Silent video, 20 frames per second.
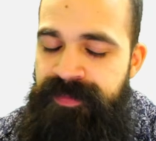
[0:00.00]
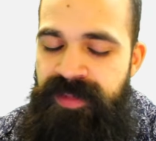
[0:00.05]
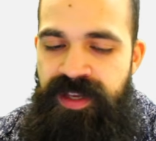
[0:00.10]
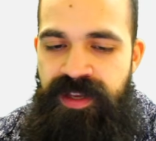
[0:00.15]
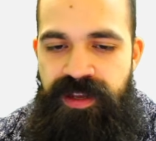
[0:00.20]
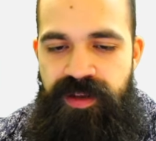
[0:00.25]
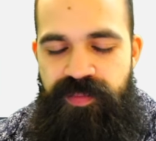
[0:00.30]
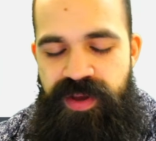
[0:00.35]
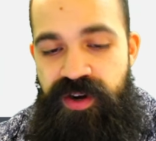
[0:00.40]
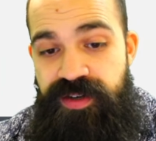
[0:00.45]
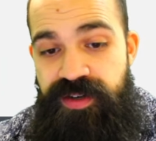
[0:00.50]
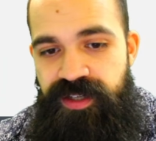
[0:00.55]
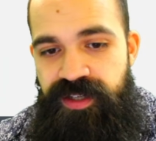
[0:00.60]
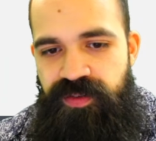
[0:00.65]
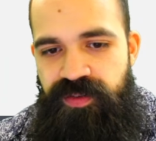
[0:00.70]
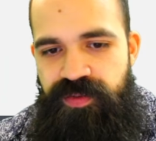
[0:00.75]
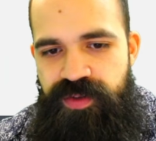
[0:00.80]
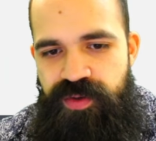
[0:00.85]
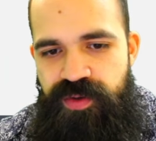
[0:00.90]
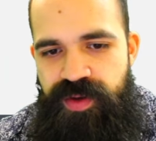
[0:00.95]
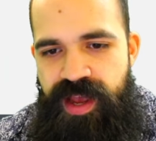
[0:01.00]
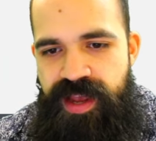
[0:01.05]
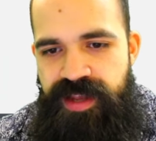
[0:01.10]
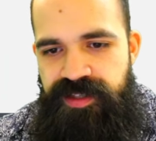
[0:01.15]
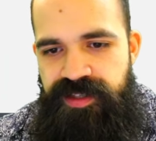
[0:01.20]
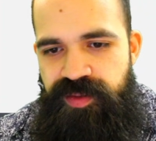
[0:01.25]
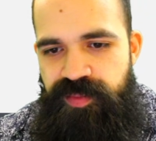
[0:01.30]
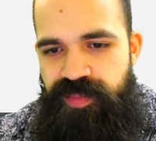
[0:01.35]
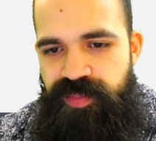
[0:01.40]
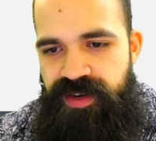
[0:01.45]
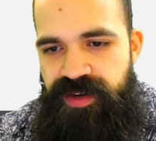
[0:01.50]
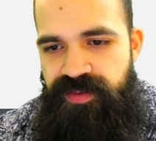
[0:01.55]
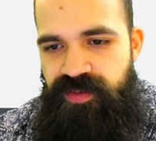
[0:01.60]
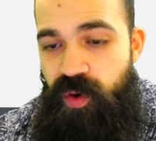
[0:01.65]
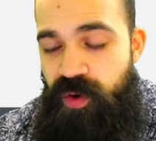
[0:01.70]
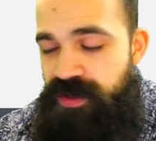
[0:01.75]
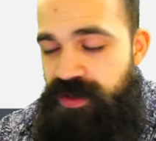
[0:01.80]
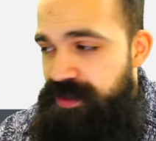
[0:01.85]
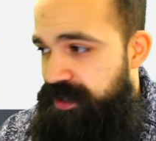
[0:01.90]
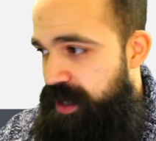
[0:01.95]
better deal for you guys, but of
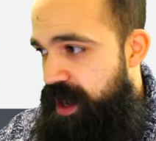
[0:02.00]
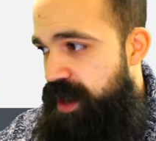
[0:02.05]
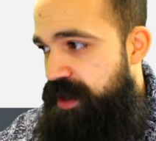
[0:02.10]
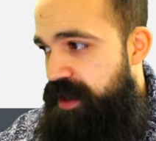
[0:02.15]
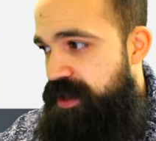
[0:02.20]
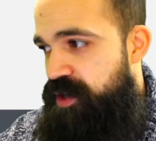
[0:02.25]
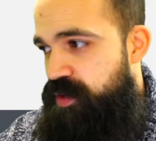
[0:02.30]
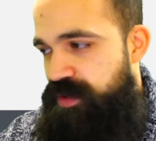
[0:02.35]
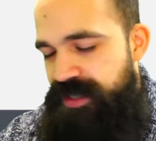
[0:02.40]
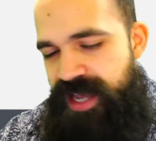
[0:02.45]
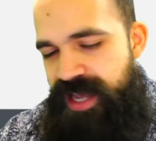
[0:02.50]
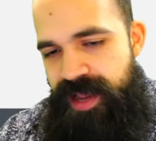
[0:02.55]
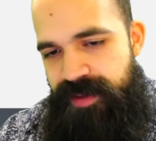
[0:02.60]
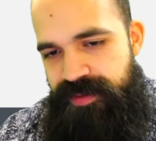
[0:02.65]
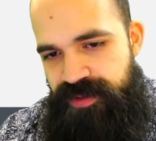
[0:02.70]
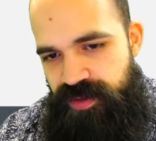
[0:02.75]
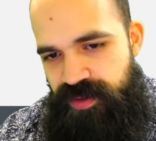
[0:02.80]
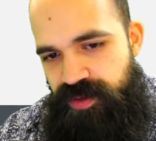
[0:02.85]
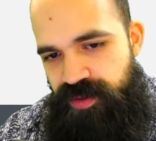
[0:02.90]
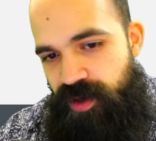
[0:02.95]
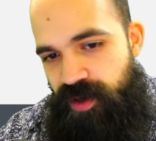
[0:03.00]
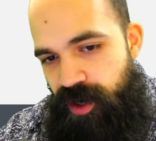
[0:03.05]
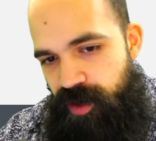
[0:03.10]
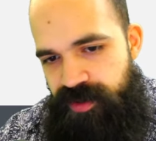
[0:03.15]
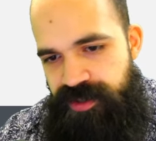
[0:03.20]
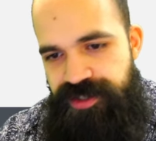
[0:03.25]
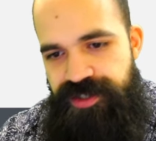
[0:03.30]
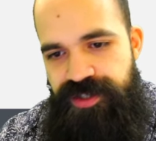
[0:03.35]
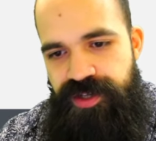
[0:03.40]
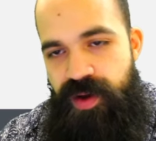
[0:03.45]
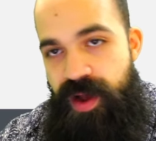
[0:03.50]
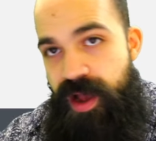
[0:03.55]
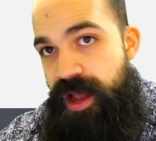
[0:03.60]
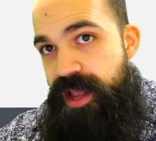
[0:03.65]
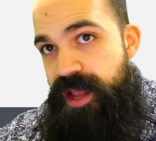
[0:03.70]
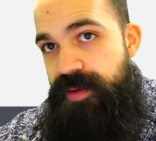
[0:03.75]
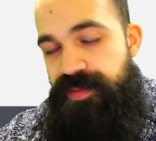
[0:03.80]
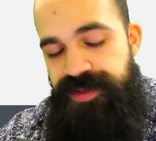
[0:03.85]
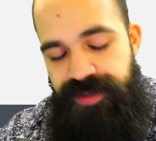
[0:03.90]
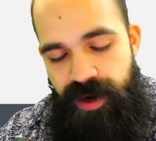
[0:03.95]
course the audio was absolute garbage. So I
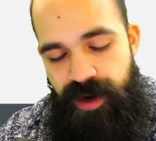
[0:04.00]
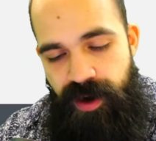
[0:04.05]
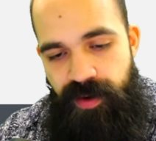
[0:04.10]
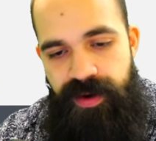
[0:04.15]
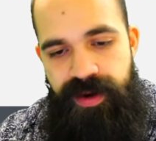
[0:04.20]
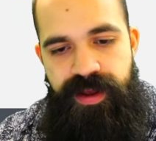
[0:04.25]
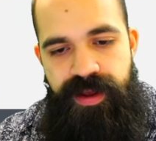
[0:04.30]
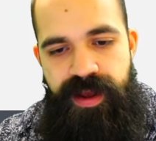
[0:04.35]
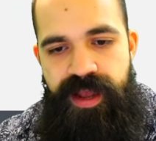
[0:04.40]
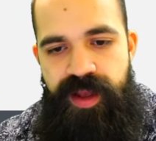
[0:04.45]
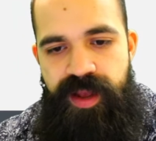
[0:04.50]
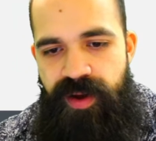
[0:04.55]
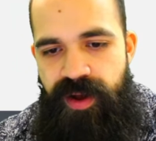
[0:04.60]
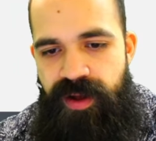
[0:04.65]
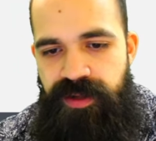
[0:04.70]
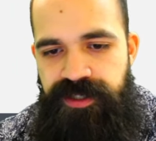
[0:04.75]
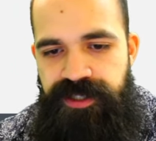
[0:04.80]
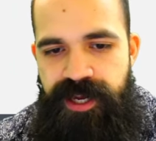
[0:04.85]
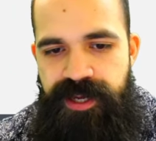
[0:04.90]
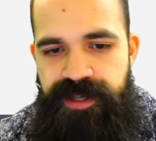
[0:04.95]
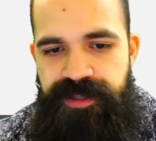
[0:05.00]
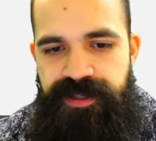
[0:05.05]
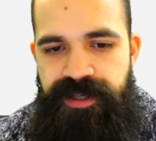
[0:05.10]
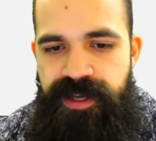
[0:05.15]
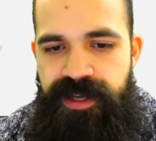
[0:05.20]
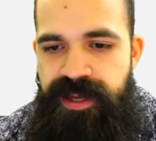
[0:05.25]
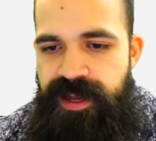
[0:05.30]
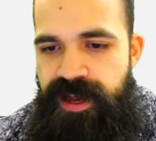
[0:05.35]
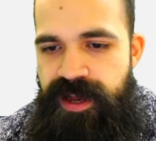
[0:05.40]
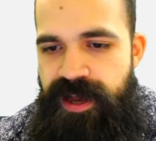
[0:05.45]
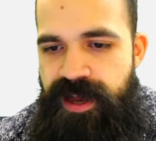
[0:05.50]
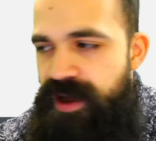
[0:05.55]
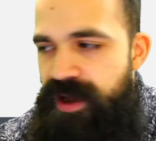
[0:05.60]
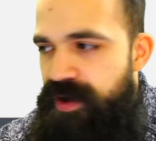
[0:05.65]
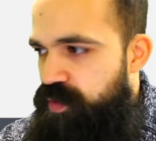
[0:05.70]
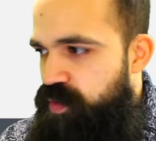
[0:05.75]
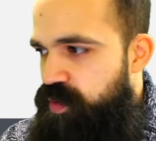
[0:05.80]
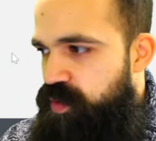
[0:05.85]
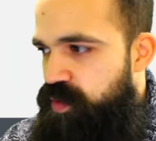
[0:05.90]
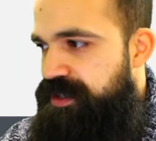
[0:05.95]
am sorry. I apologize. Uh,
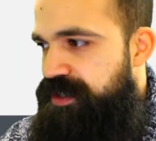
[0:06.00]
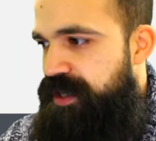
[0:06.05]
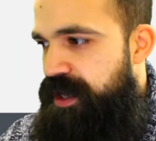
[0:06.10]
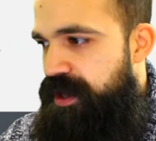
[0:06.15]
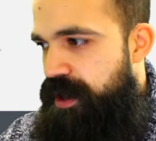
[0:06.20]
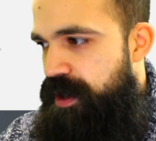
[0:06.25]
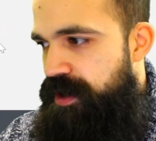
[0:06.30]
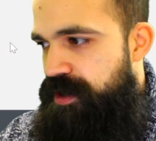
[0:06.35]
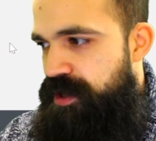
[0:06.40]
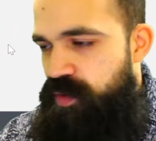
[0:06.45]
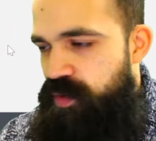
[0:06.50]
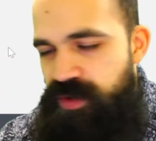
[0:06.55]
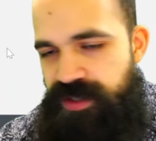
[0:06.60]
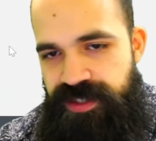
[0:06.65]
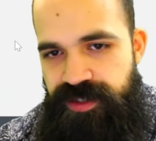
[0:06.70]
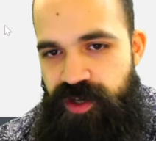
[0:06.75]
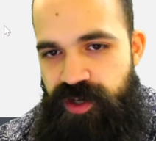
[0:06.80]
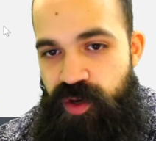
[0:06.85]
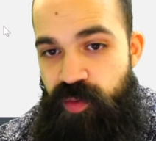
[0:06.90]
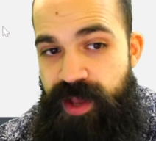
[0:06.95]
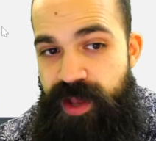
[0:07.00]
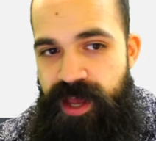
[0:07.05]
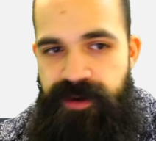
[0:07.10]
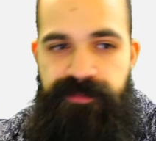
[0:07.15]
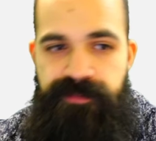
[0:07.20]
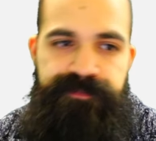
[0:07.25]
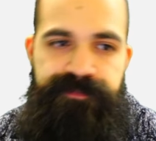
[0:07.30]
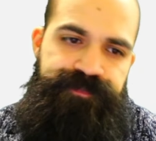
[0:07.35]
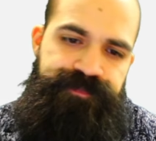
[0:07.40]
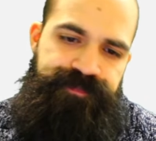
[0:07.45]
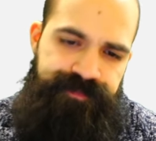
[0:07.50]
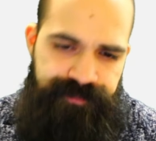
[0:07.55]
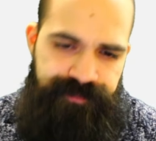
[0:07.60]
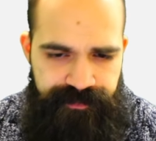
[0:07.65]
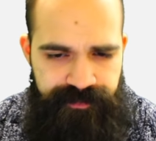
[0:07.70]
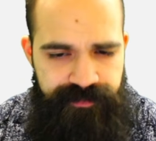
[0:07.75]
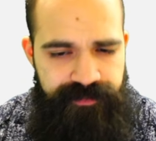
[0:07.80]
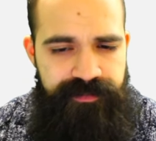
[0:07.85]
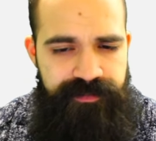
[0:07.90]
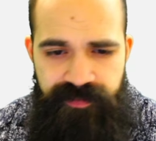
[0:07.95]
wish that audio wasn't so bad.
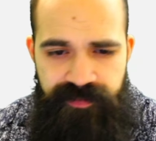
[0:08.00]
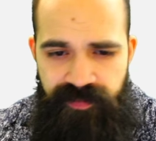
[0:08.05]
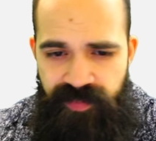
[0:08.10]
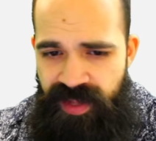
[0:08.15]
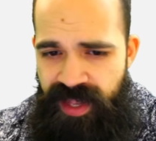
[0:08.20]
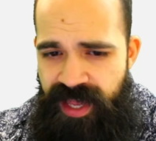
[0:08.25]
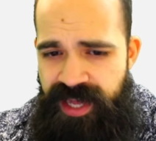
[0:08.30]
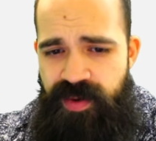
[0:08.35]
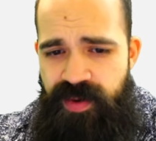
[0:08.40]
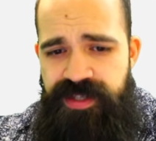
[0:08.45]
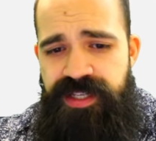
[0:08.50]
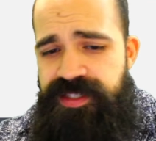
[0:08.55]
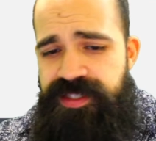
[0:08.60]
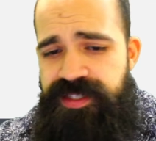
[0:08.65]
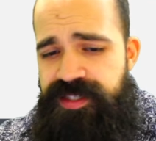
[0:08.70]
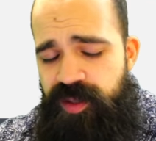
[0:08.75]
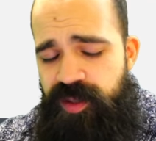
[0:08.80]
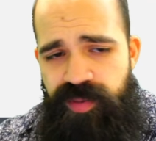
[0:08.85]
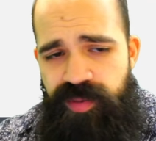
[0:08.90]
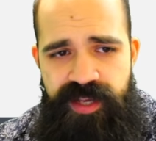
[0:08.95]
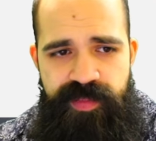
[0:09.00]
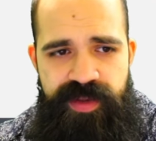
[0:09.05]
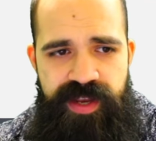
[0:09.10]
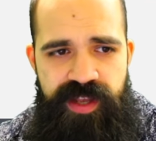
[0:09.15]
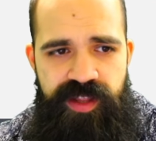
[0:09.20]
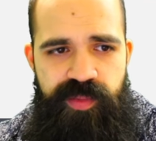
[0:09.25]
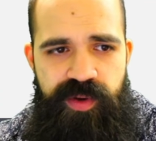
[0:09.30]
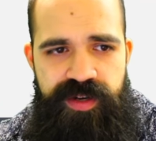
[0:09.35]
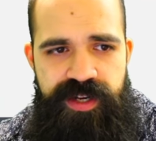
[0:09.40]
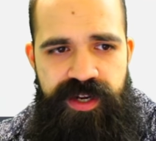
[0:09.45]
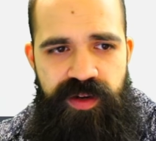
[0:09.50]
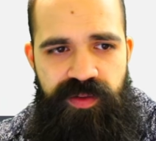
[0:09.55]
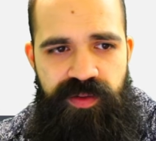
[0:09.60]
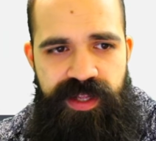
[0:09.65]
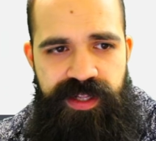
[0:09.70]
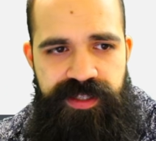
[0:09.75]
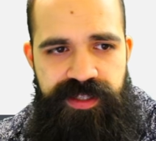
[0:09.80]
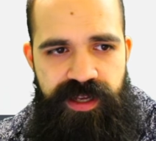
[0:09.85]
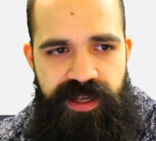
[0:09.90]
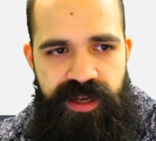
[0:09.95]
Anyways, still plenty of meat on the bone here.
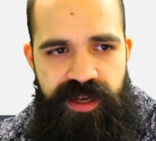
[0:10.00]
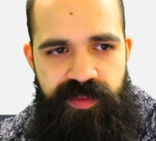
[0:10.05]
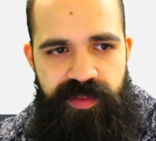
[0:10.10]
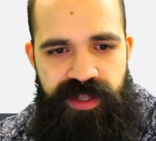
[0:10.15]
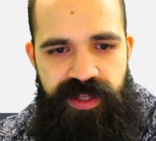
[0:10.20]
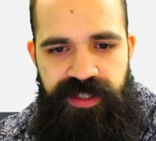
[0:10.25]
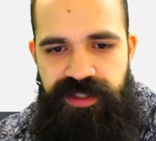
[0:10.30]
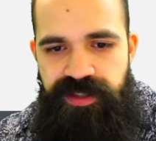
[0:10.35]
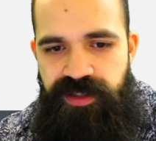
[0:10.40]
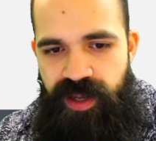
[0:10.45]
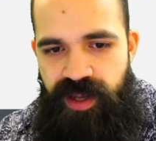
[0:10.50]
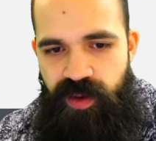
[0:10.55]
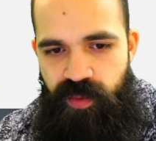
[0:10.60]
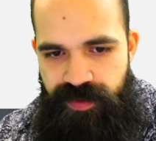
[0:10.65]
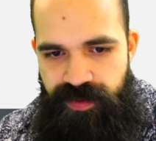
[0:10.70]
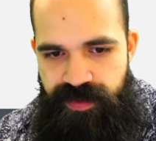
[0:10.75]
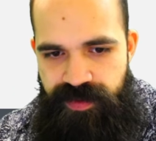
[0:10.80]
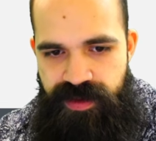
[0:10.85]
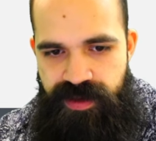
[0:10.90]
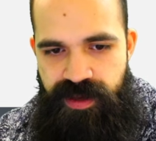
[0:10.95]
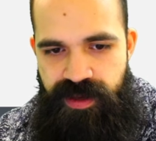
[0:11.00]
Let's um let's look at what the